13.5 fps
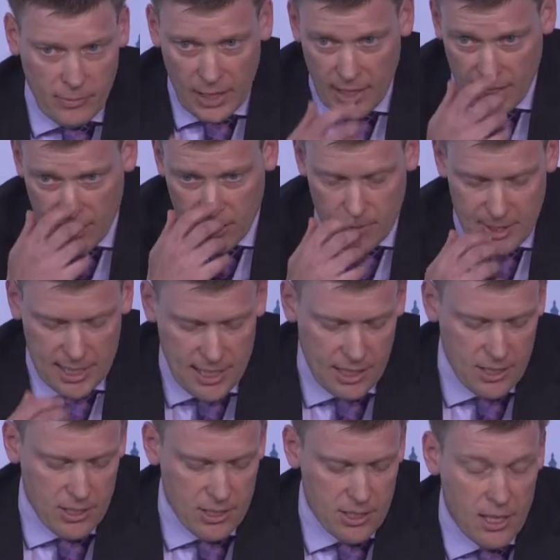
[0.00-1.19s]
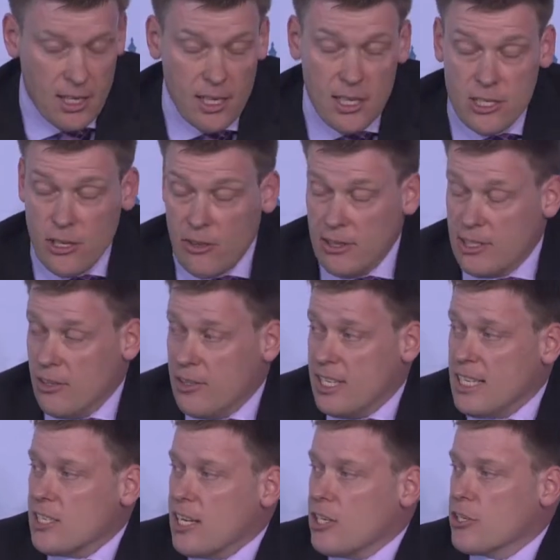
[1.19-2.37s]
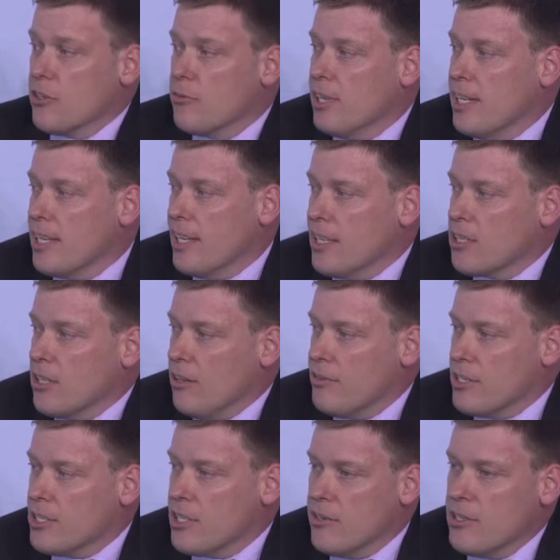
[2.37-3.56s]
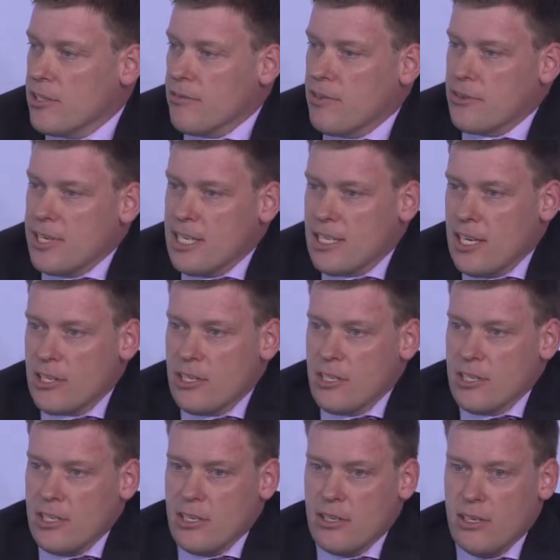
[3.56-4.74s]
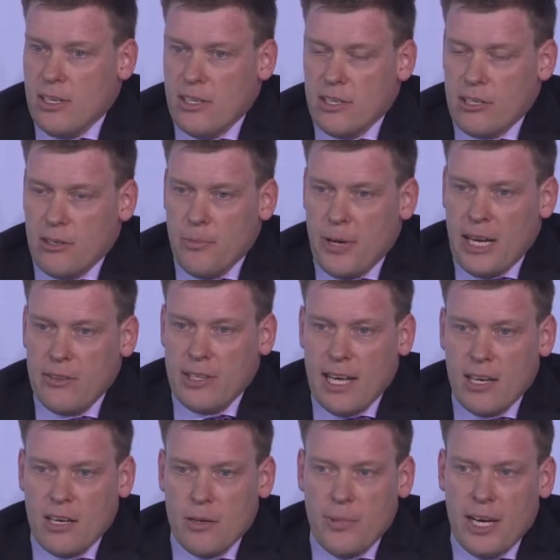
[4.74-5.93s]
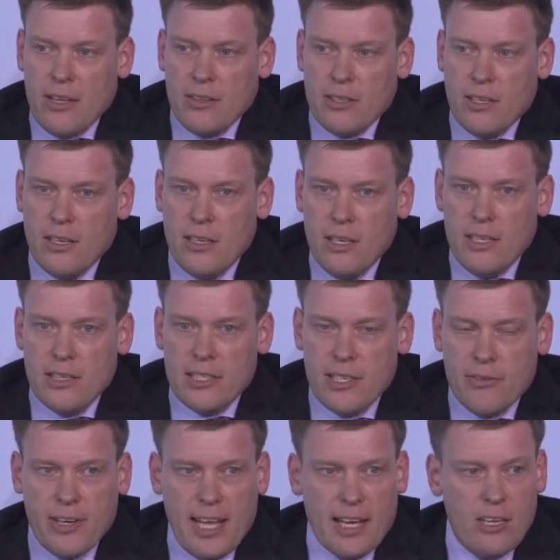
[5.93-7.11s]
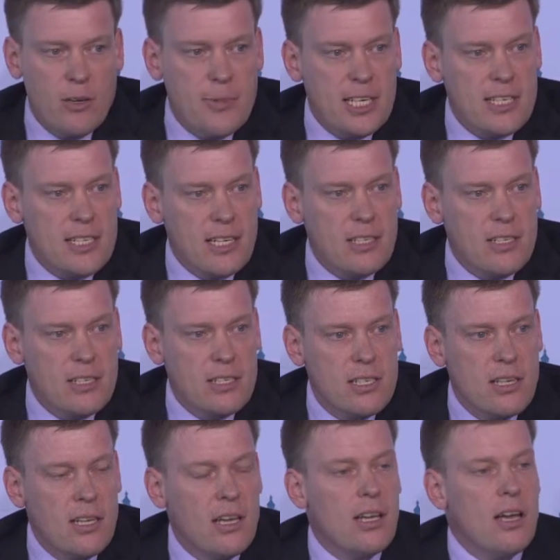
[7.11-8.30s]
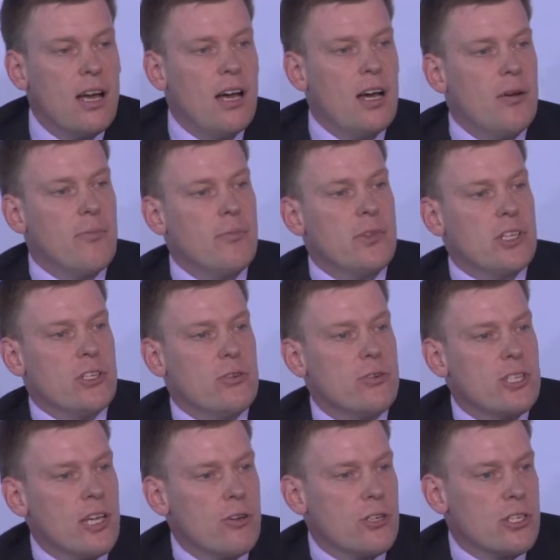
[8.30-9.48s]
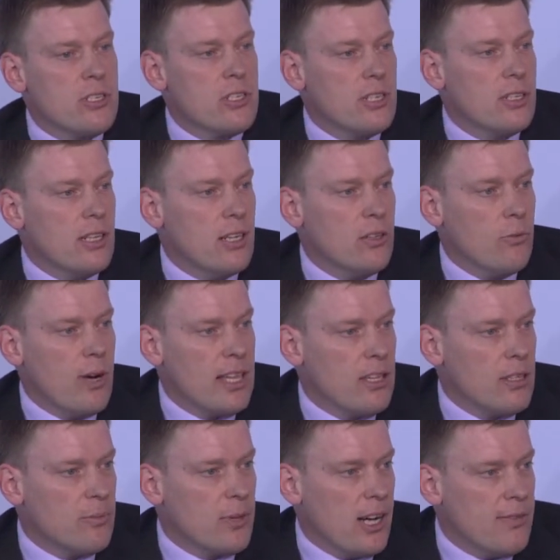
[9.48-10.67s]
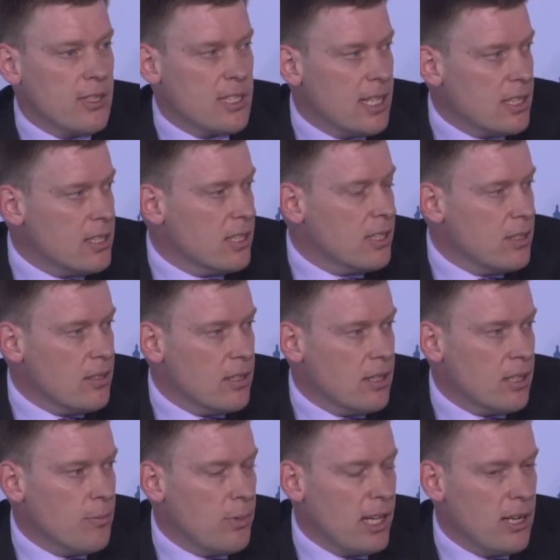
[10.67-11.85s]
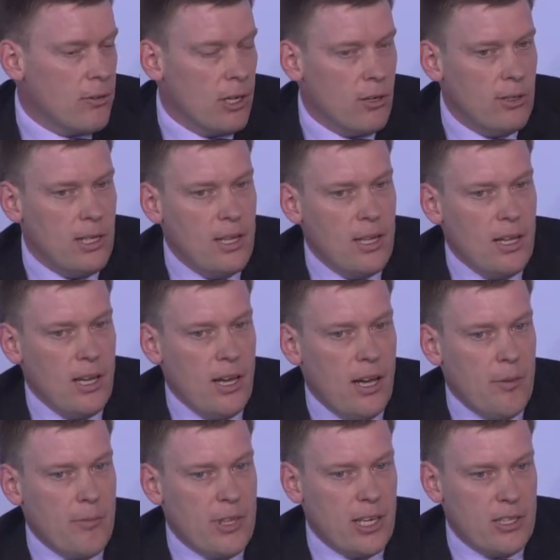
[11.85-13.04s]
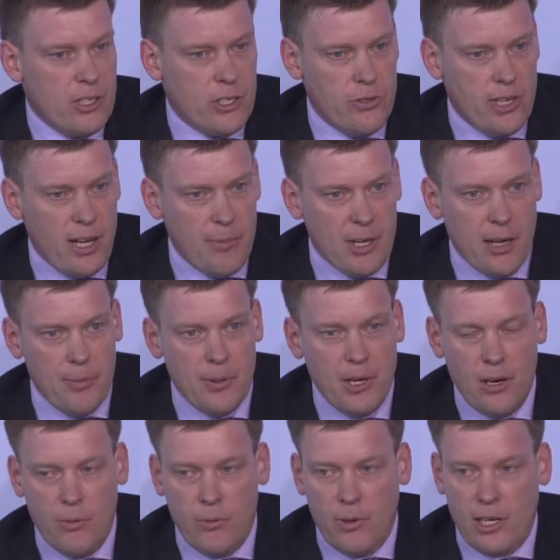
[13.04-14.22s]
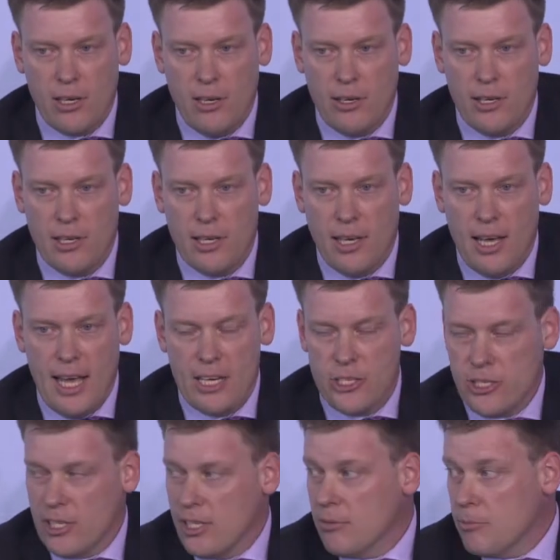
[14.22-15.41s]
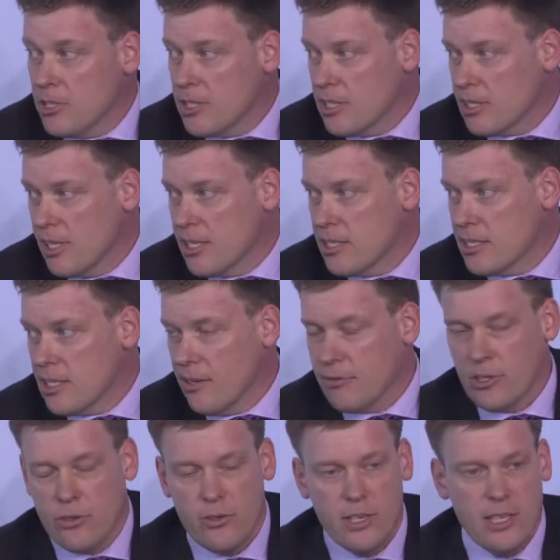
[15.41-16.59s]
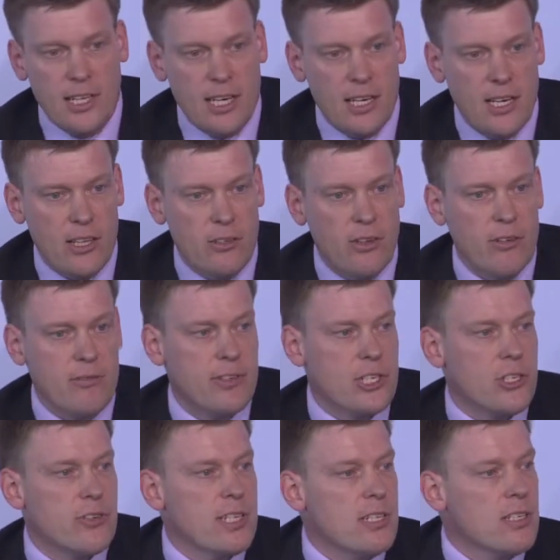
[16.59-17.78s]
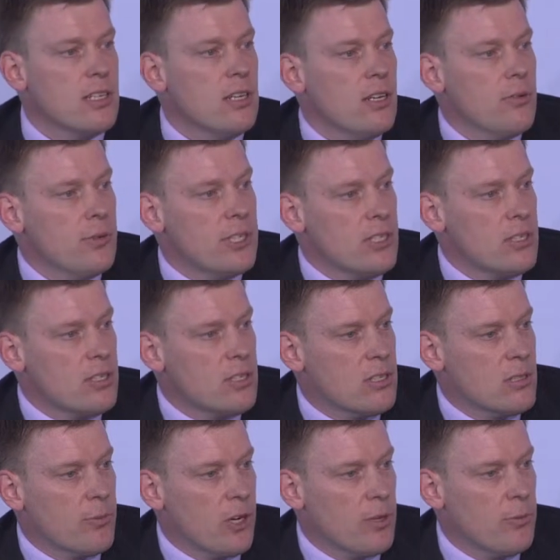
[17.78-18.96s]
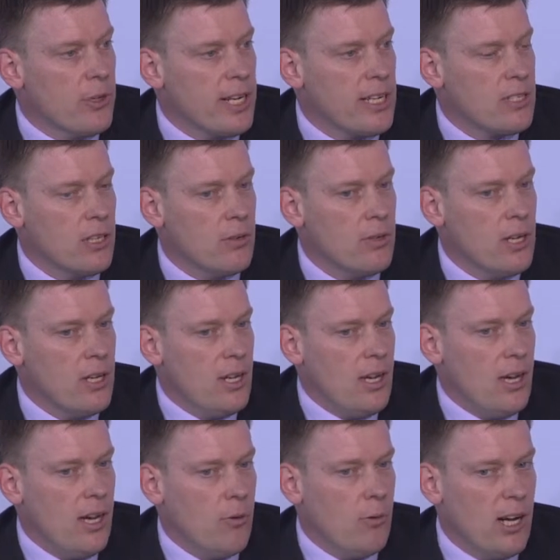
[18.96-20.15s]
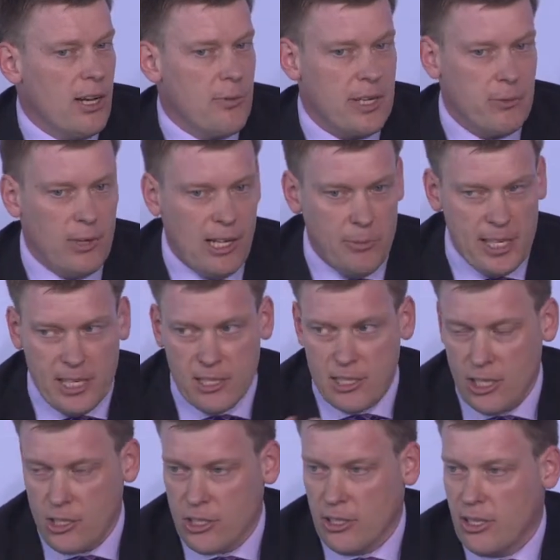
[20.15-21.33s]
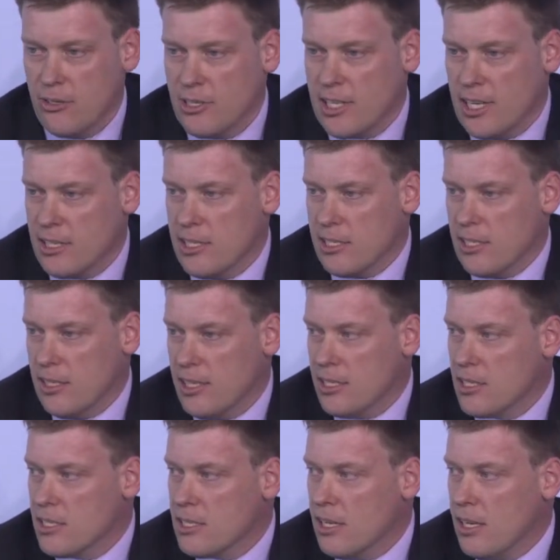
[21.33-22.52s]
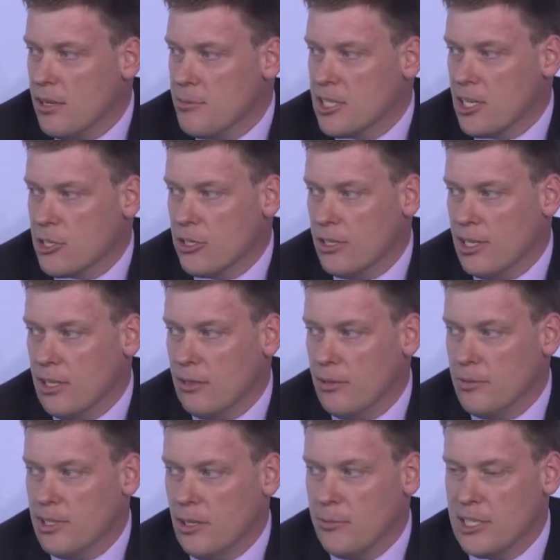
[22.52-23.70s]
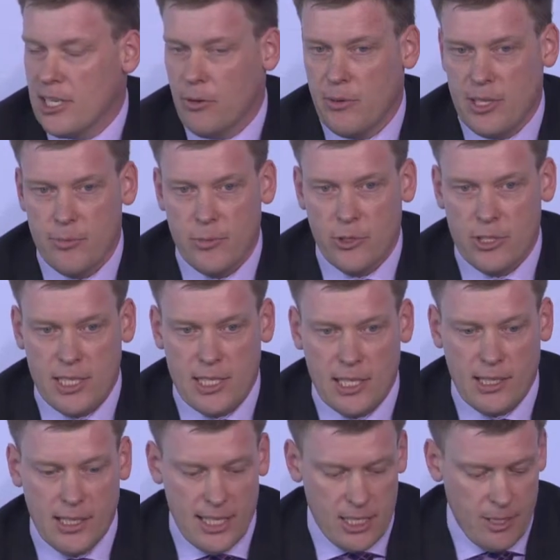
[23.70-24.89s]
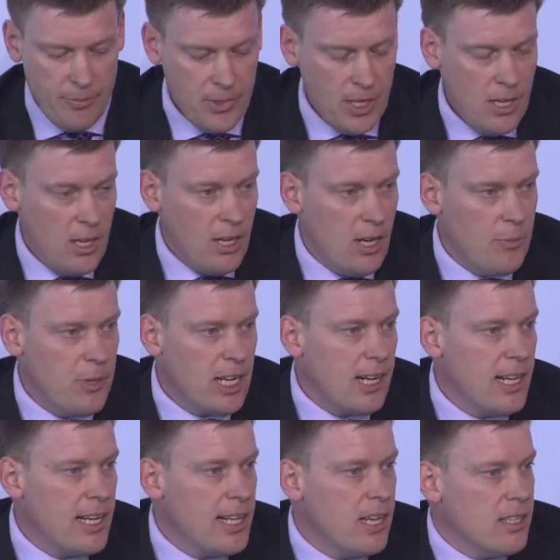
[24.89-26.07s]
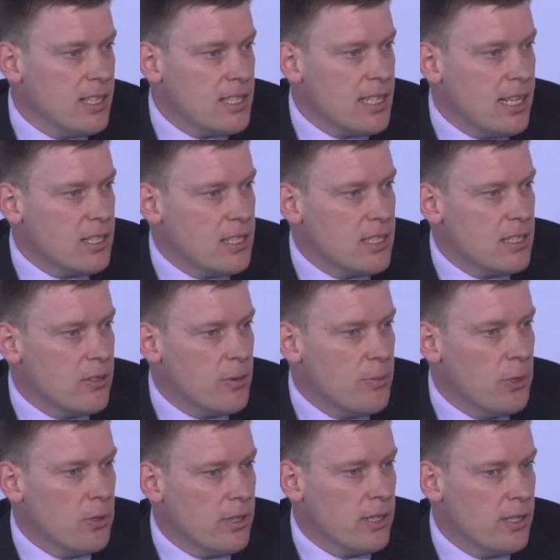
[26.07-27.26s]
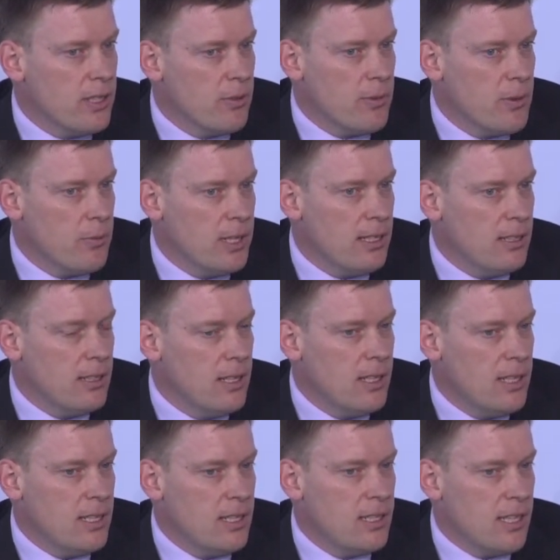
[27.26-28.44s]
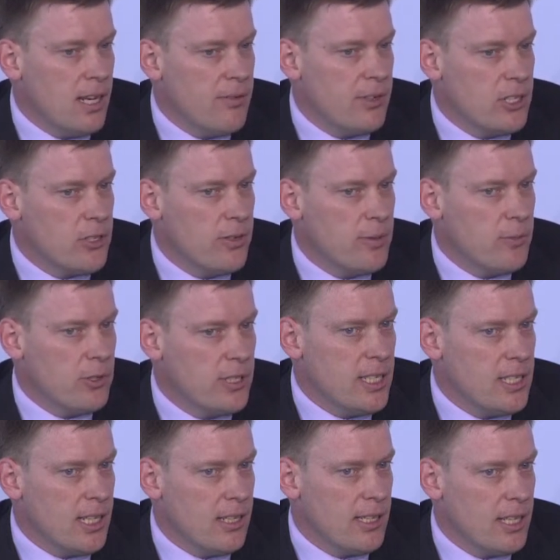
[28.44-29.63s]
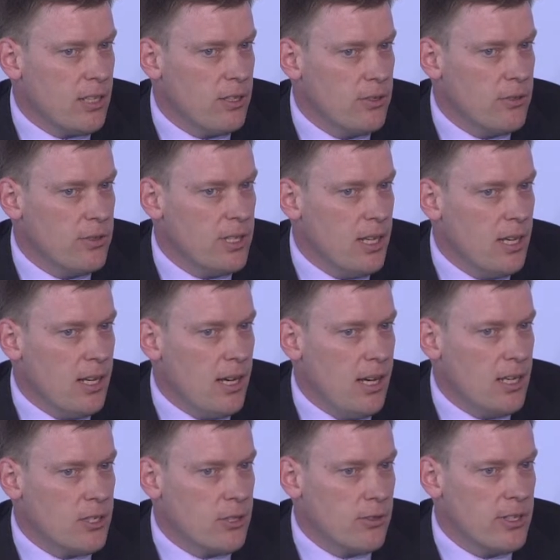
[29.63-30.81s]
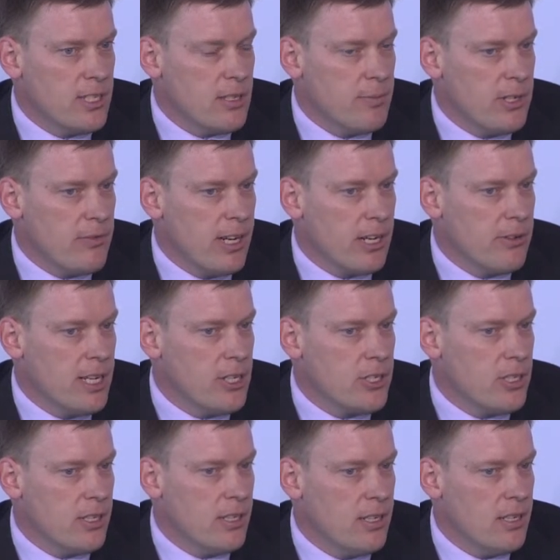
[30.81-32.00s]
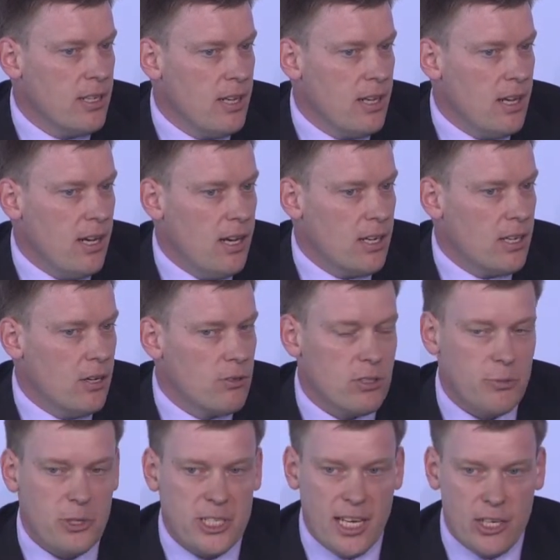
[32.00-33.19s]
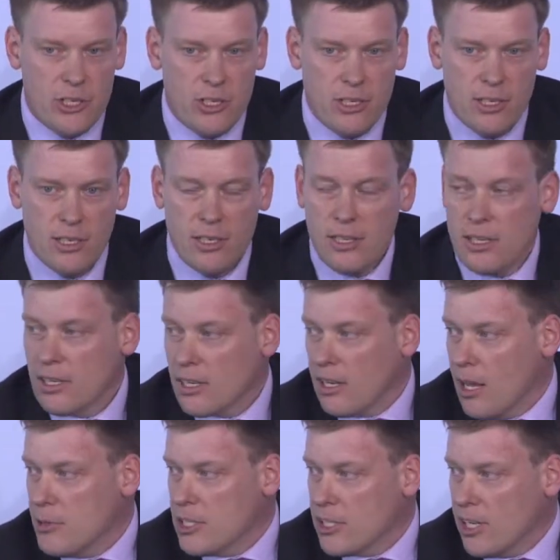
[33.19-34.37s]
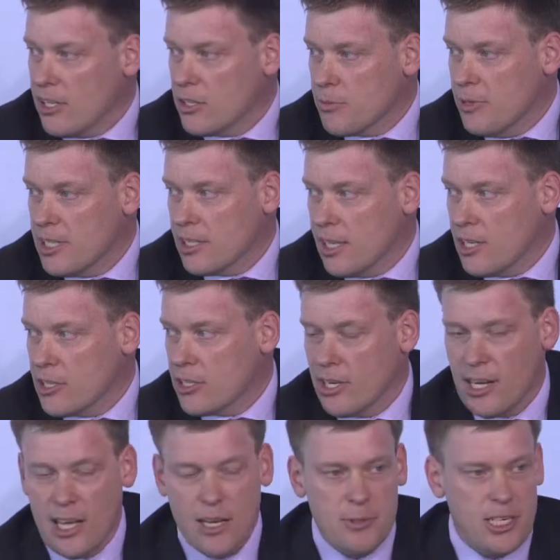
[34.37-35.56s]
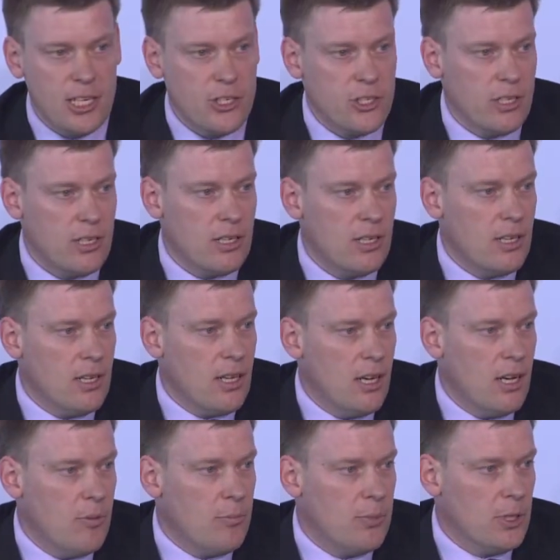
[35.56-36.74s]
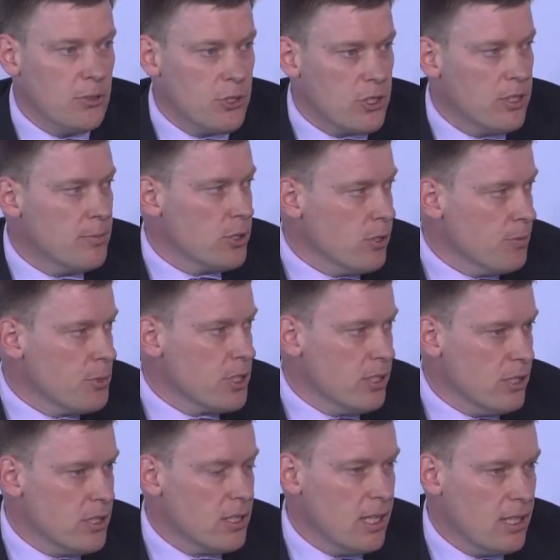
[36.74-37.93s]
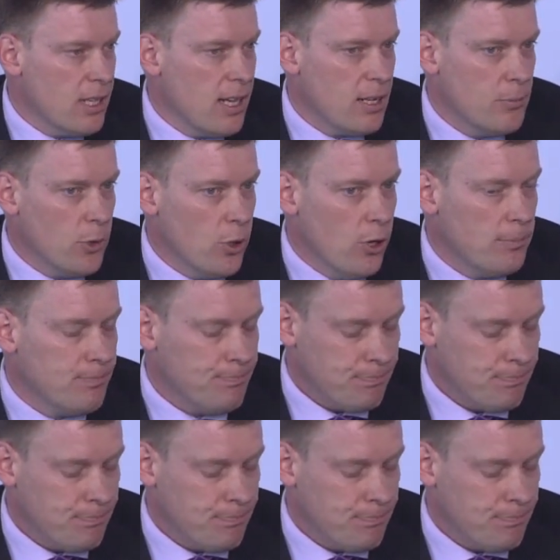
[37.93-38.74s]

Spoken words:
and economic sectors. So this session really kicks off a series of 3 sessions that are about that and about the different economic sectors that use the oceans and the way that the private sector can play a role. The other 2 coming up are one on energy, which is later this afternoon, and then another on fisheries, which is tomorrow morning. So while we can touch on those sectors in this session, they'll be dealt with in more detail later. But clearly other sectors that are important and that we will dive into in more detail include tourism and recreation, coastal protection, climate change mitigation and adaptation, pollution absorption, and more.